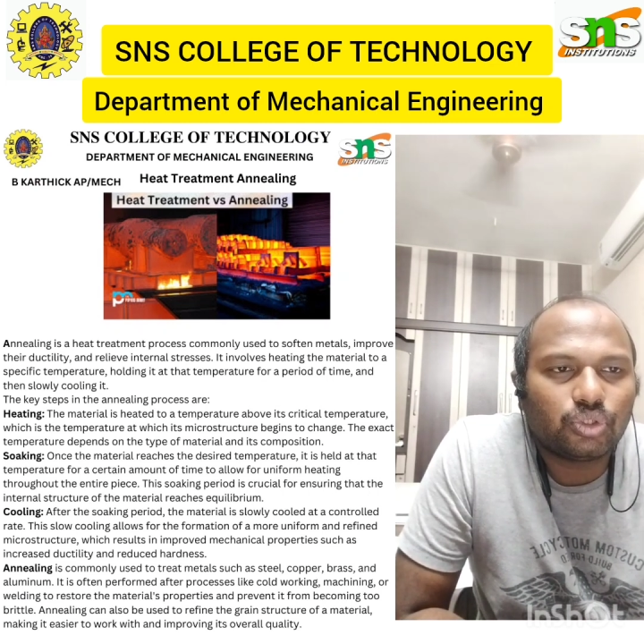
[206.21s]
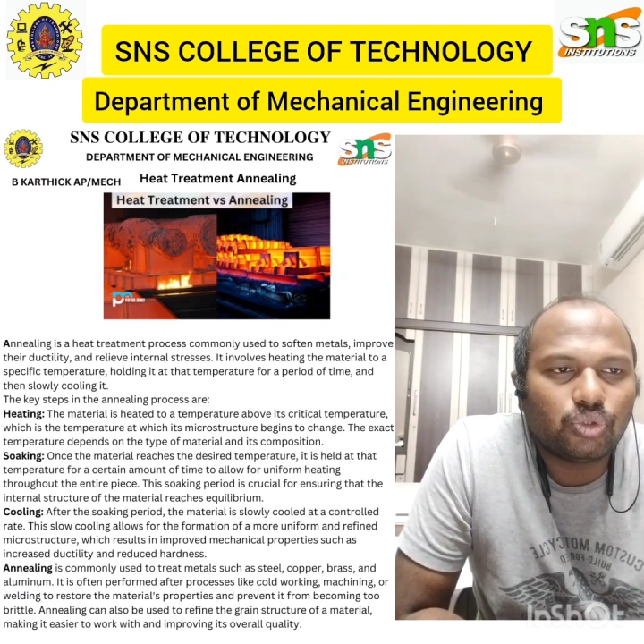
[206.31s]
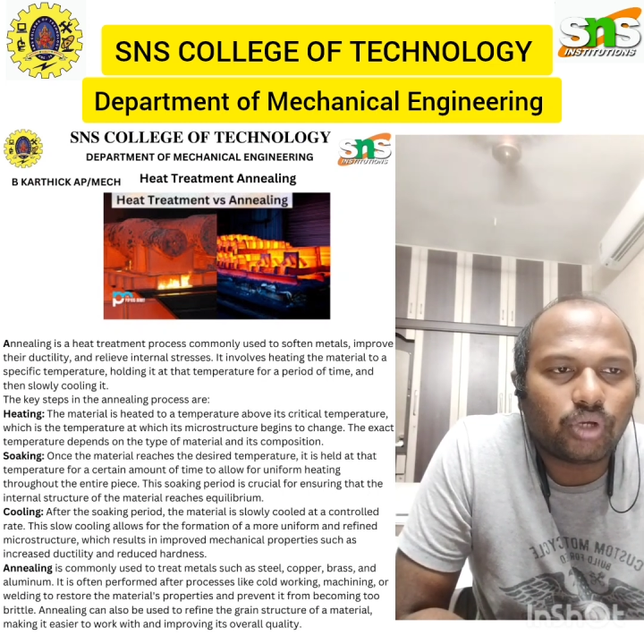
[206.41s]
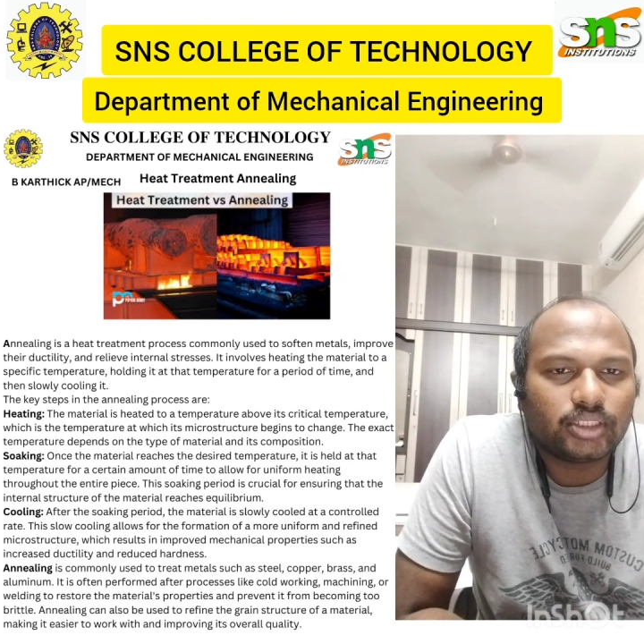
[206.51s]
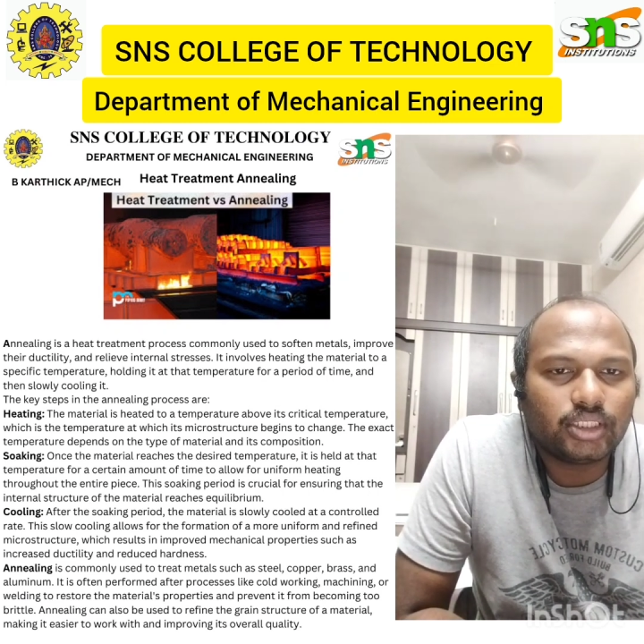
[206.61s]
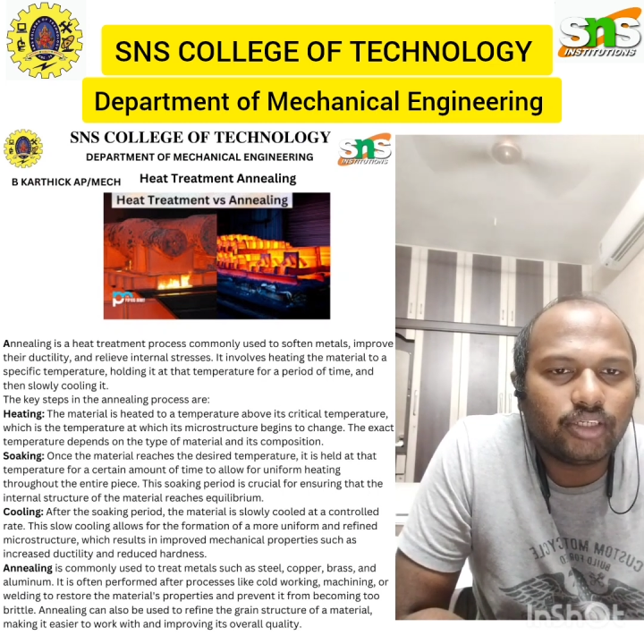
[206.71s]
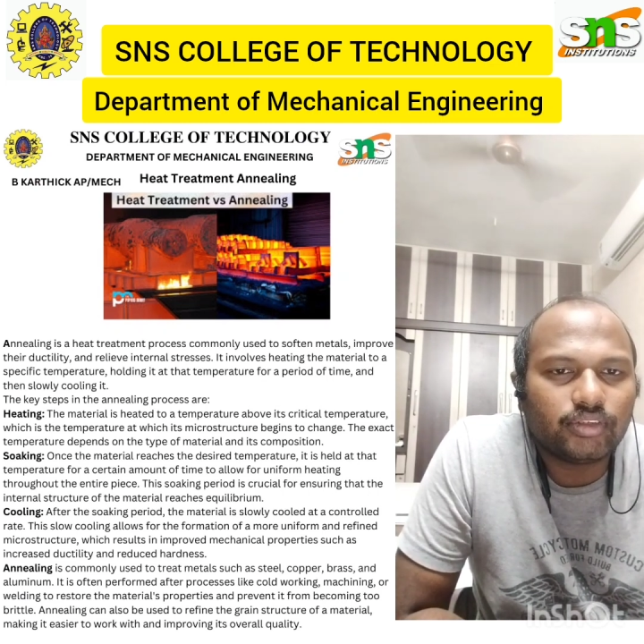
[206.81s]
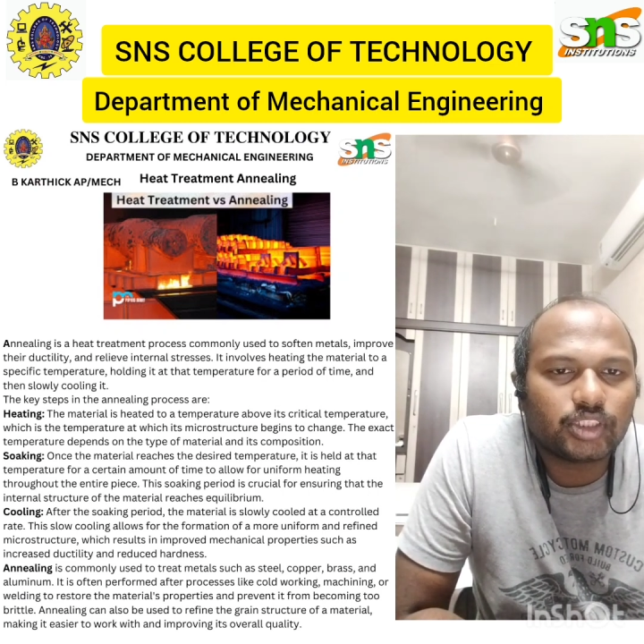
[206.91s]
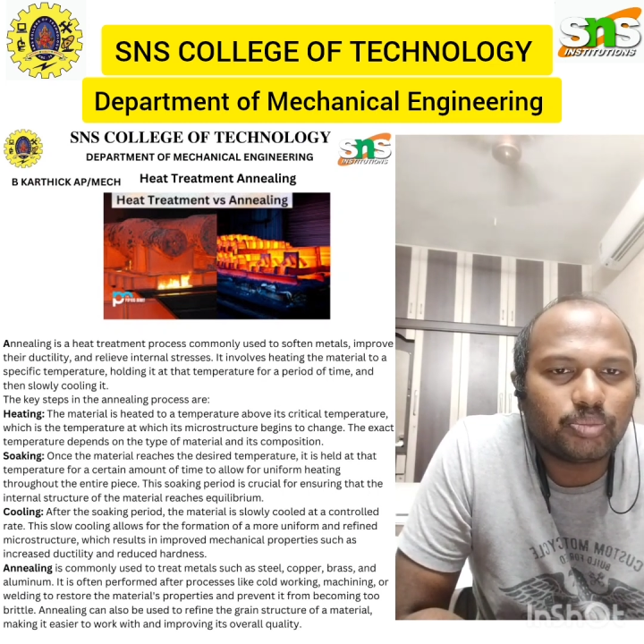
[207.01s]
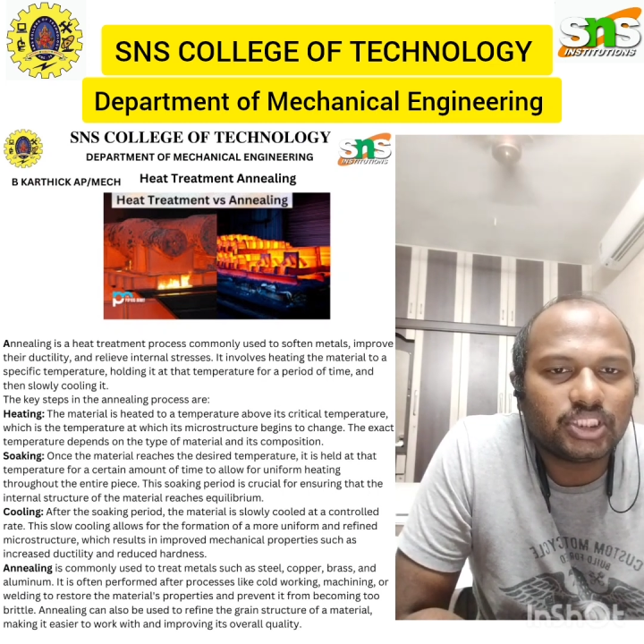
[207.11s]
to
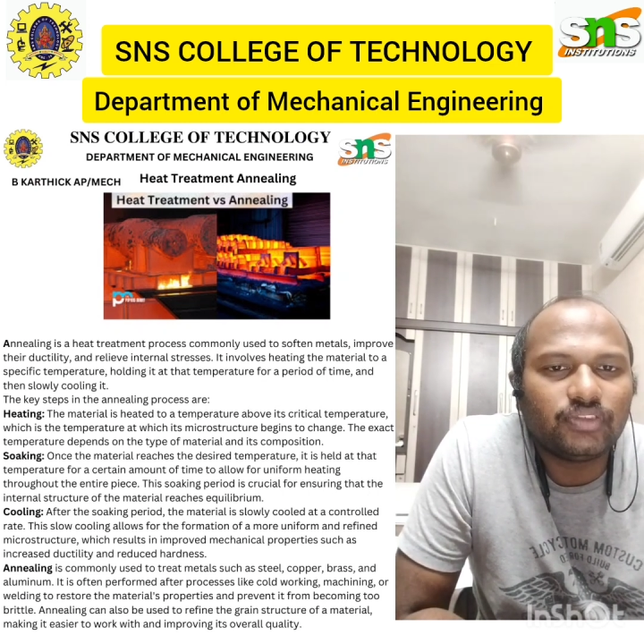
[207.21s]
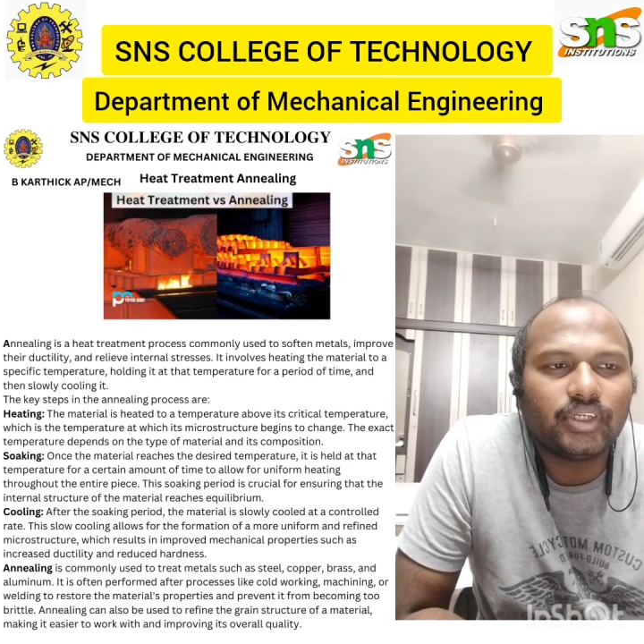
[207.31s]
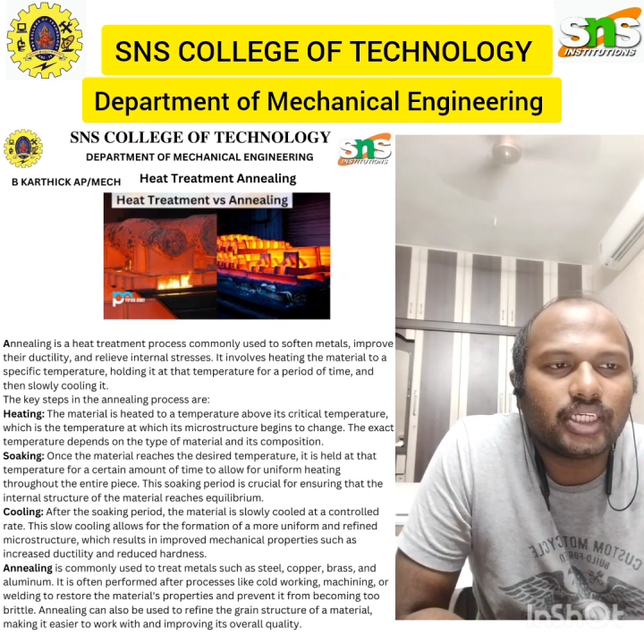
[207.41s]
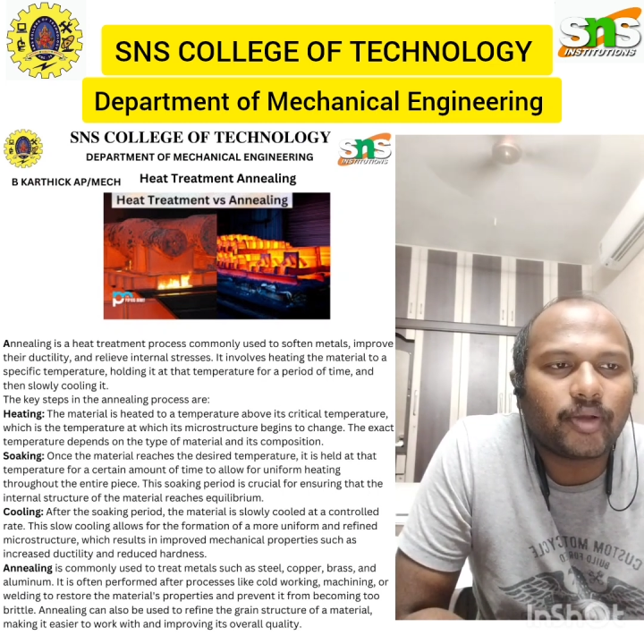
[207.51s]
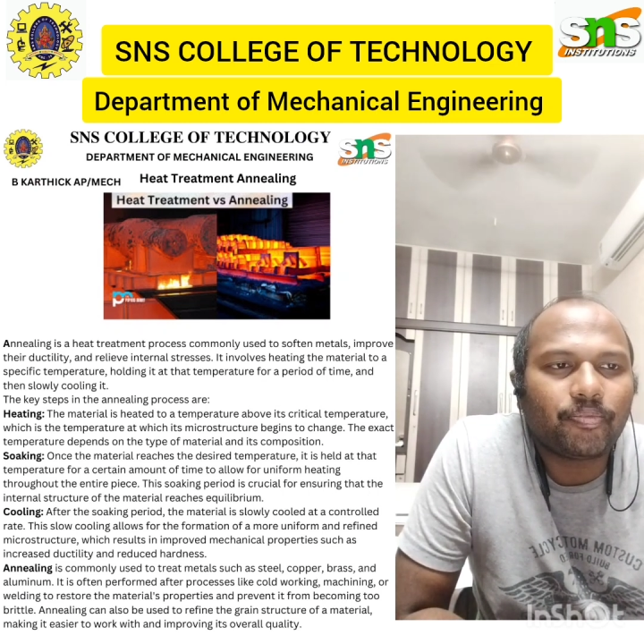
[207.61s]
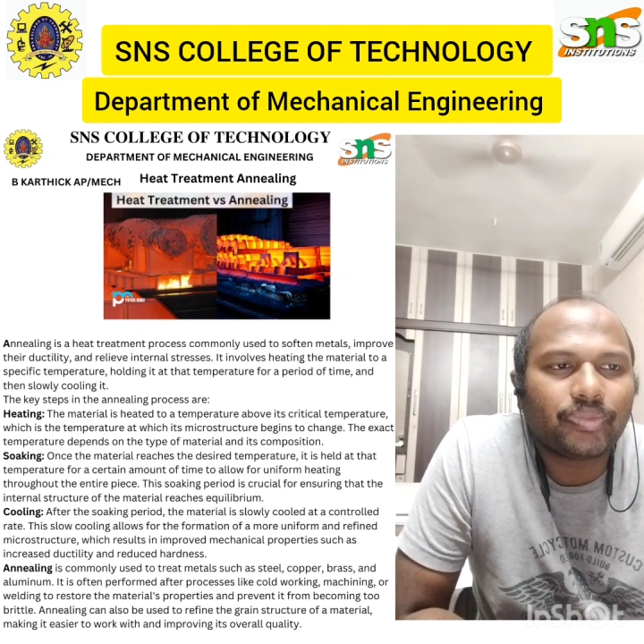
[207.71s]
achieve specific